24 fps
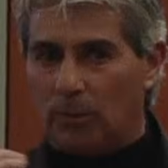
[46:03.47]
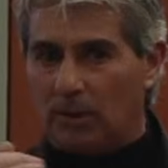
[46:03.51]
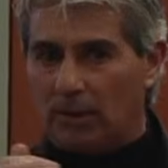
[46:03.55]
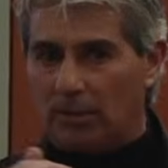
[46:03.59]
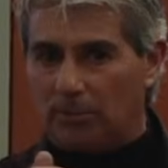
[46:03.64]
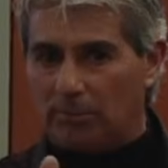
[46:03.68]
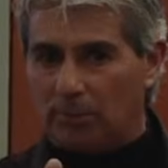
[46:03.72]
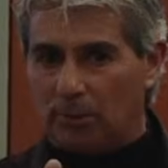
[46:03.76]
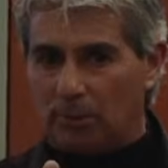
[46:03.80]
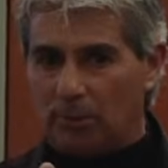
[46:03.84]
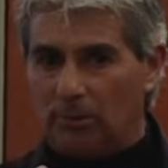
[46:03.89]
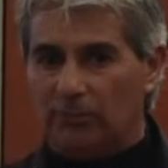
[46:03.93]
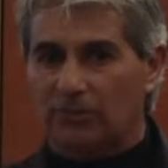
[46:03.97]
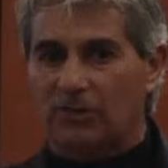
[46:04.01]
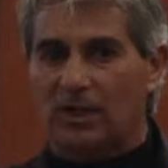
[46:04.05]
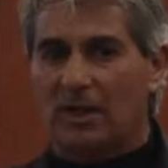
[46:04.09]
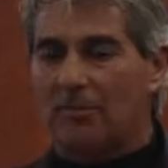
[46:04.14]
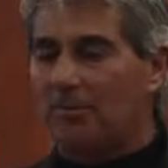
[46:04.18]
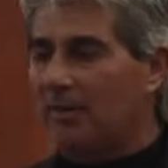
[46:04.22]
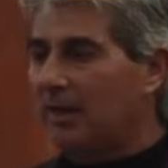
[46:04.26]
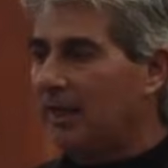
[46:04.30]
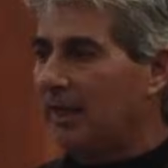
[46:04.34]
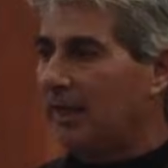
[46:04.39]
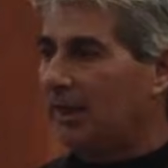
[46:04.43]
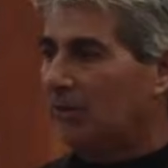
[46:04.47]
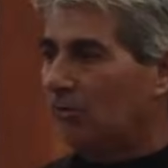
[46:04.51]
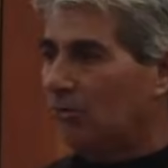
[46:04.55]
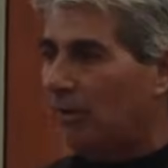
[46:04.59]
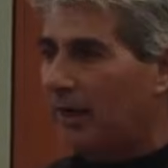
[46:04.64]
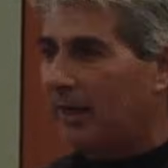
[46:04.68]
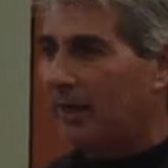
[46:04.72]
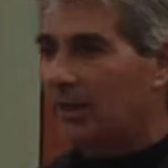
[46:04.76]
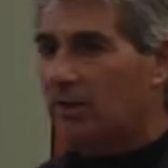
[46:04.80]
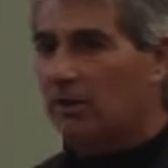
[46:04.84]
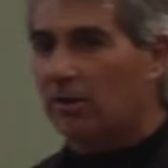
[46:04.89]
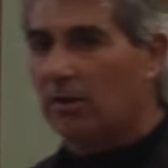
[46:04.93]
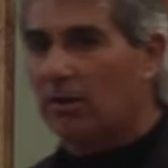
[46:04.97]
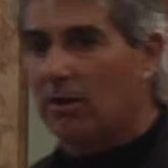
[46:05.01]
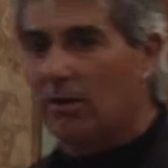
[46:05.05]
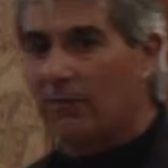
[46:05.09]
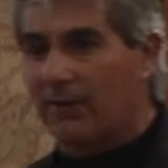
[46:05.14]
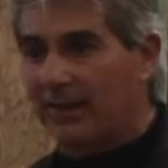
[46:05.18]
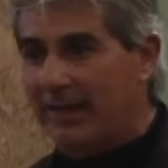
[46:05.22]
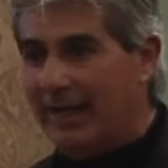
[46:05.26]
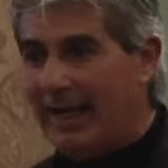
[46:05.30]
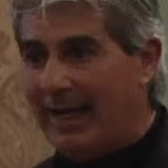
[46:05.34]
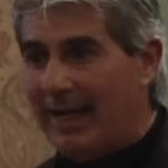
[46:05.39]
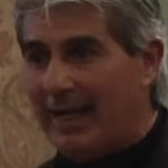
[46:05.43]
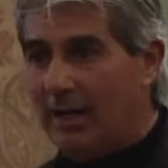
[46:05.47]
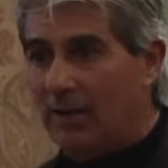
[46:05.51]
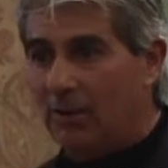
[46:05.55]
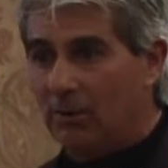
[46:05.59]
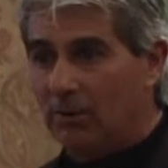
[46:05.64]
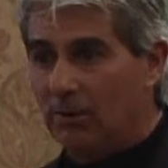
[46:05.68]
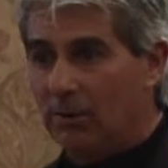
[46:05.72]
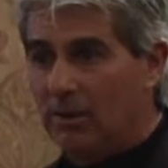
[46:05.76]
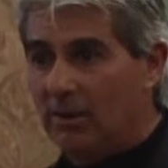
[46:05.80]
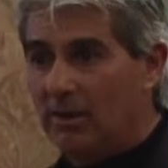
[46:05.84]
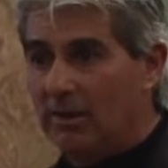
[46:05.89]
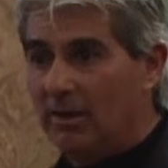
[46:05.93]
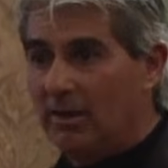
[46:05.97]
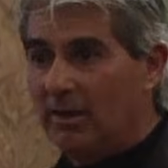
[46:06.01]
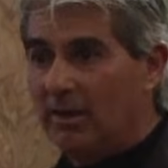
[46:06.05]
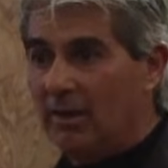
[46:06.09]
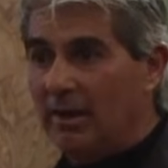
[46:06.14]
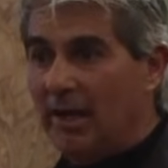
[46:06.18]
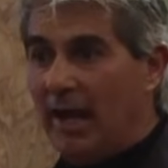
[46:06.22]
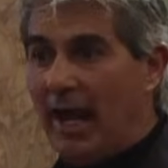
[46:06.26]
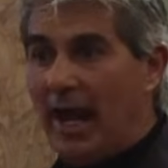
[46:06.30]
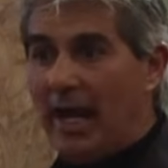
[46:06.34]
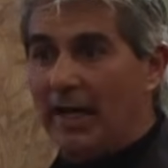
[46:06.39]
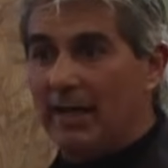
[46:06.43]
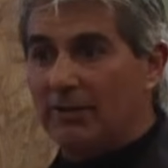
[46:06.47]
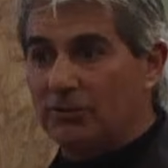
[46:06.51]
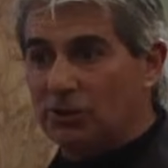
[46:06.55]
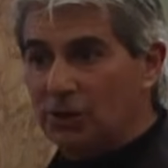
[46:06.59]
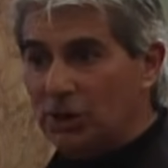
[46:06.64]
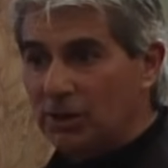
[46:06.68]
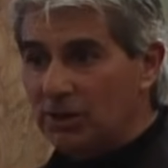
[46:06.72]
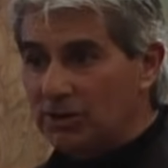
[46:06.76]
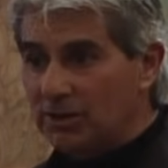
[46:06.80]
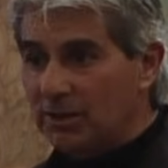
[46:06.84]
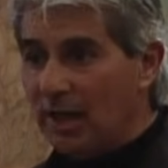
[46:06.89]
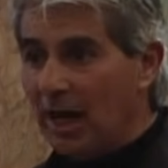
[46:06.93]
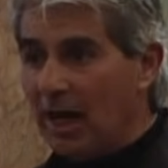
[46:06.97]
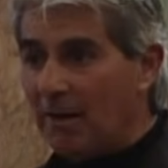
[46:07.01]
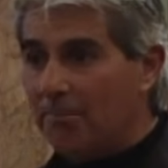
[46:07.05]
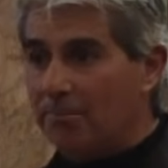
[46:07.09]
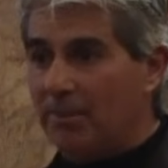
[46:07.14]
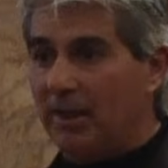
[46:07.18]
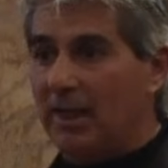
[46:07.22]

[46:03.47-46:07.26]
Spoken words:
when a bull's coming in and trying to call the cow, and if she's not